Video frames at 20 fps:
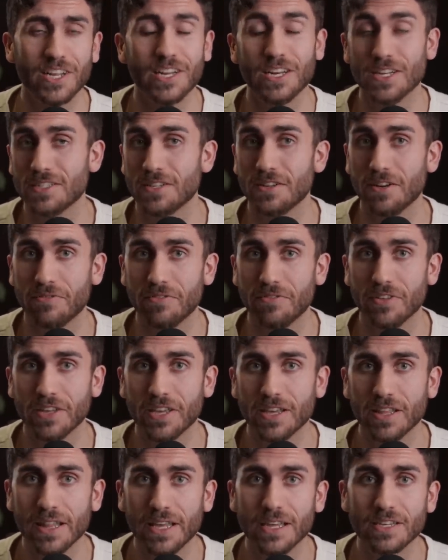It is an
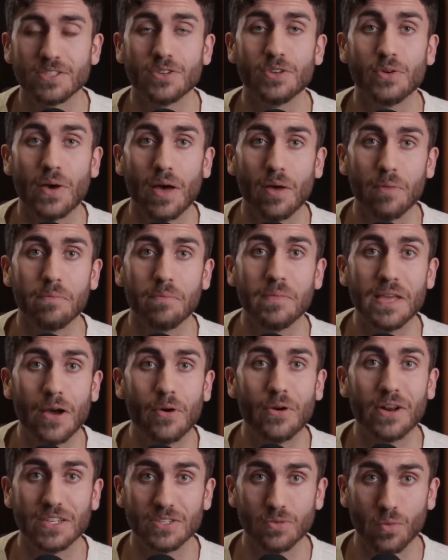affiliate link, so you help me
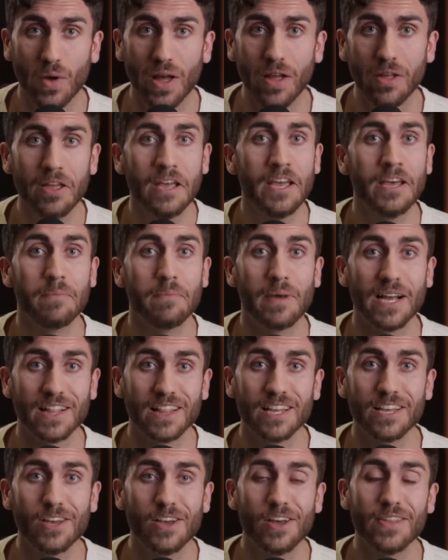out as well by
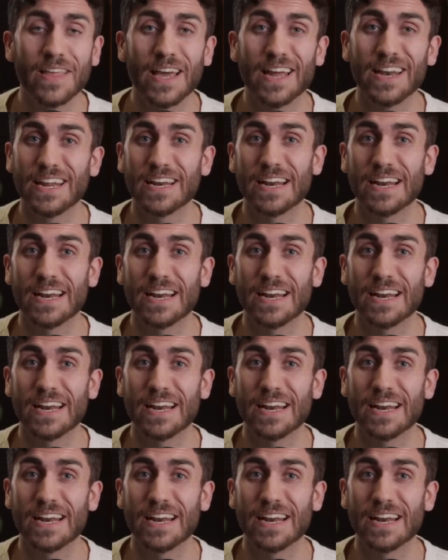clicking on that,